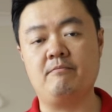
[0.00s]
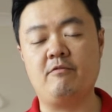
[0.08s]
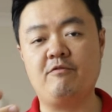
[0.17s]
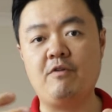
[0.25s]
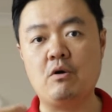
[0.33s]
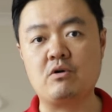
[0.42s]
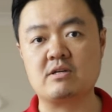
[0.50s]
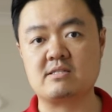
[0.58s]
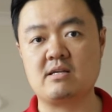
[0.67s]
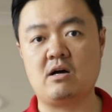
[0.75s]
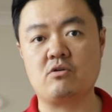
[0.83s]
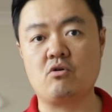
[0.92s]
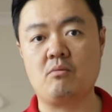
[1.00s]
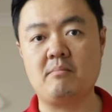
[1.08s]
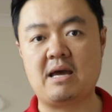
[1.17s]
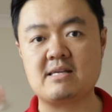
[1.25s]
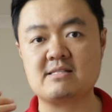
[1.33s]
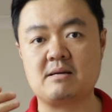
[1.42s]
focus on your
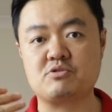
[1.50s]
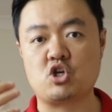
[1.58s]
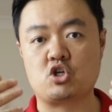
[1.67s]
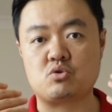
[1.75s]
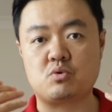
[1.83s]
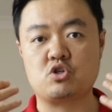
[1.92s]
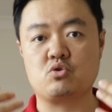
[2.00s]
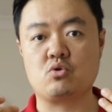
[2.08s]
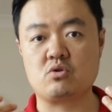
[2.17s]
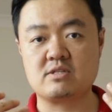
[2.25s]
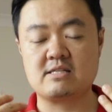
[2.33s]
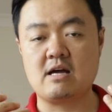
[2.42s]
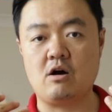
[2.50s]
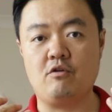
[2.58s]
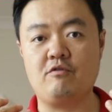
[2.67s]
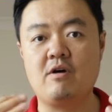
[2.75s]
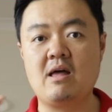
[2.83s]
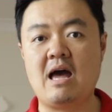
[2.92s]
main subject, which is
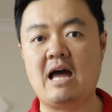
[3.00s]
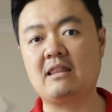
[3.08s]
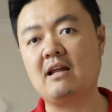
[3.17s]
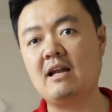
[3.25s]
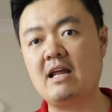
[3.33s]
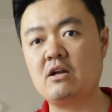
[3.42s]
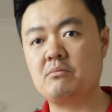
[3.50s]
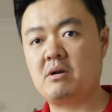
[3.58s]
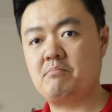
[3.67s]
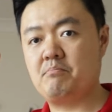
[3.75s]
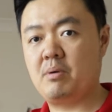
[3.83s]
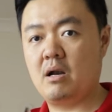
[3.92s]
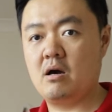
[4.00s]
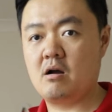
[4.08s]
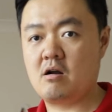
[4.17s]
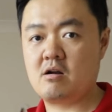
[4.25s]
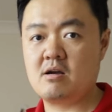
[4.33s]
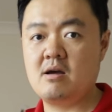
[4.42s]
yourself, and a little bit of
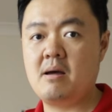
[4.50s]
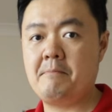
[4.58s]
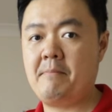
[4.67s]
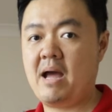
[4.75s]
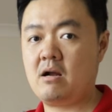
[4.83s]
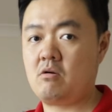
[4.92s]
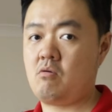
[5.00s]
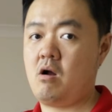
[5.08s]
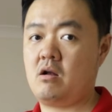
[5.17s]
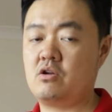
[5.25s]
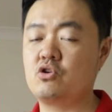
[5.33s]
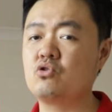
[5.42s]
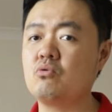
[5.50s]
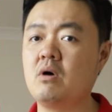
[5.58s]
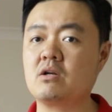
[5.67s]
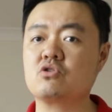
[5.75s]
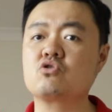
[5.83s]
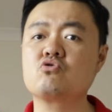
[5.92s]
blurred background. You don't
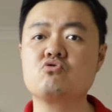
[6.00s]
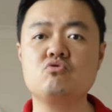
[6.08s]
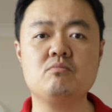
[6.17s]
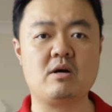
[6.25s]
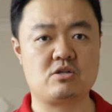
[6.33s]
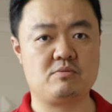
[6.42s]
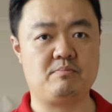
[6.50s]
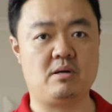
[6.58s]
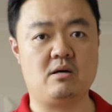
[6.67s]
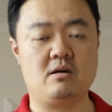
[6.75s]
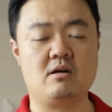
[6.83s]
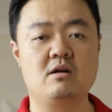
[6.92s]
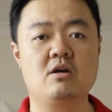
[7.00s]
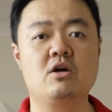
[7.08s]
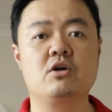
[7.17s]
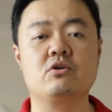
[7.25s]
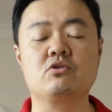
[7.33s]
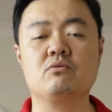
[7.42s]
want too much blur.
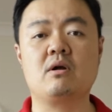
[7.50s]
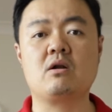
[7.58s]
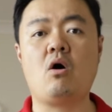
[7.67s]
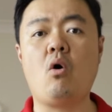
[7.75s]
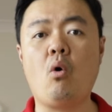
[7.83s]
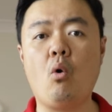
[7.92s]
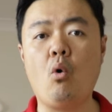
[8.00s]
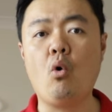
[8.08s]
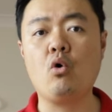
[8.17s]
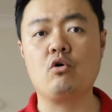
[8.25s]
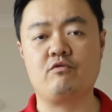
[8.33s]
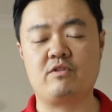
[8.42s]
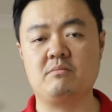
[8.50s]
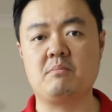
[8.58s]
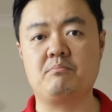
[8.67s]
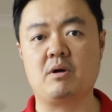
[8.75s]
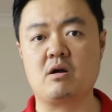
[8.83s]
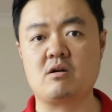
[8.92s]
You don't want all of them
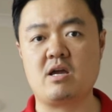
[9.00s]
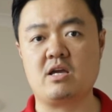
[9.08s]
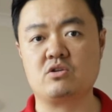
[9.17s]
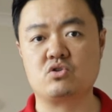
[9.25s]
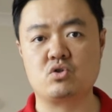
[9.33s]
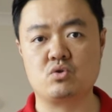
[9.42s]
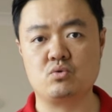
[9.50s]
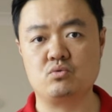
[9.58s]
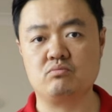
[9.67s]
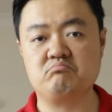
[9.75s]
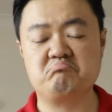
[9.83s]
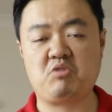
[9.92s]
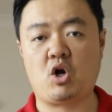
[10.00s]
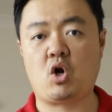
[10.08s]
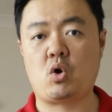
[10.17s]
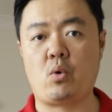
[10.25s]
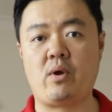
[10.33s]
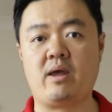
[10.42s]
blur into
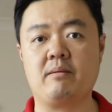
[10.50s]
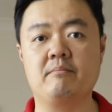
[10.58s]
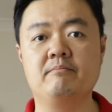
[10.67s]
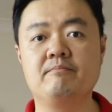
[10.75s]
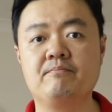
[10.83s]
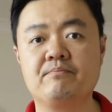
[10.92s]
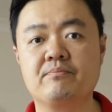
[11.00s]
cream,